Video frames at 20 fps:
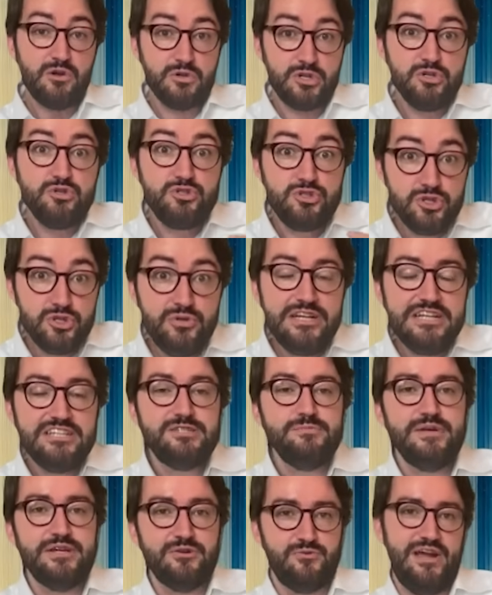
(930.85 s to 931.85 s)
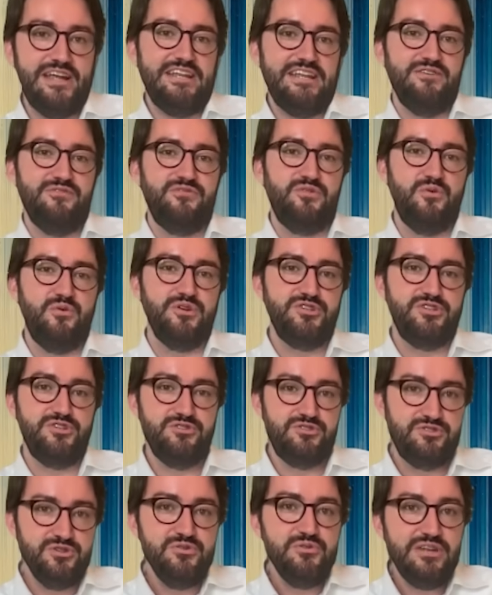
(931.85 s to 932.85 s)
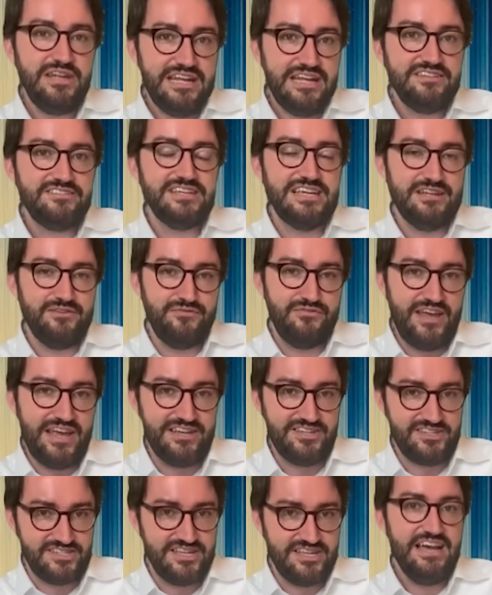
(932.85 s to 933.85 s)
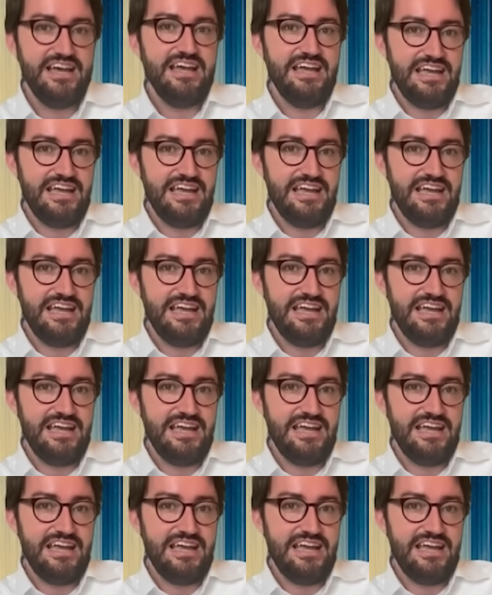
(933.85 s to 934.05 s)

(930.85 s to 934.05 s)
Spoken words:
You do need to be ready, of course. You do need to invest